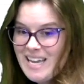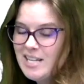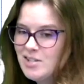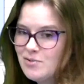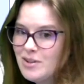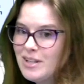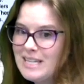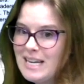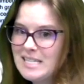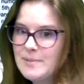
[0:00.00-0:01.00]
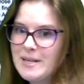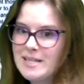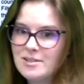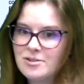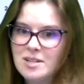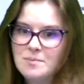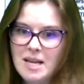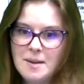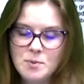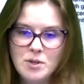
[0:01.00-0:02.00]
It's really nice because there's
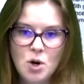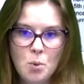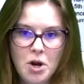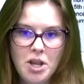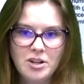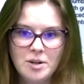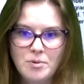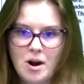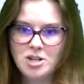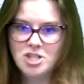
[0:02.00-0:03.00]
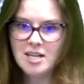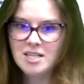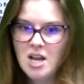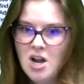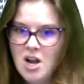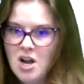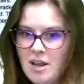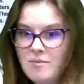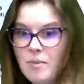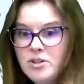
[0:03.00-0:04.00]
sometimes when you're working on a project where you
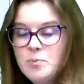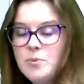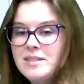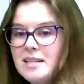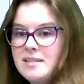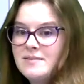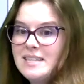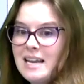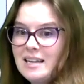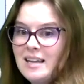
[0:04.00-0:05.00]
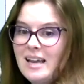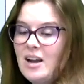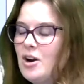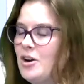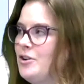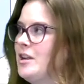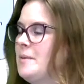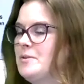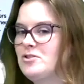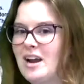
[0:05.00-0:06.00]
have multiple sets of data or you're
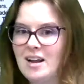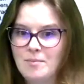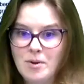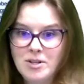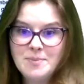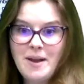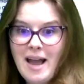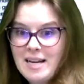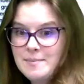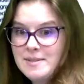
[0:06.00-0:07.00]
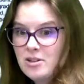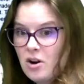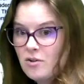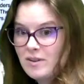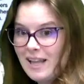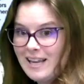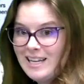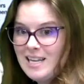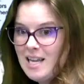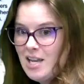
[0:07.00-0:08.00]
keeping track of multiple items that are all
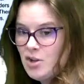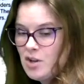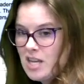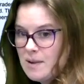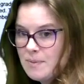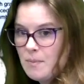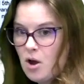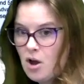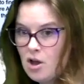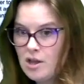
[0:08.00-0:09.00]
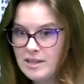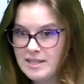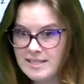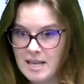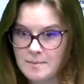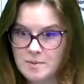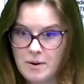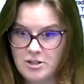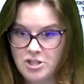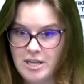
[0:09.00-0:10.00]
related, you can keep them all in the same
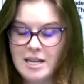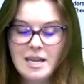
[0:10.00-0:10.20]
spreadsheet.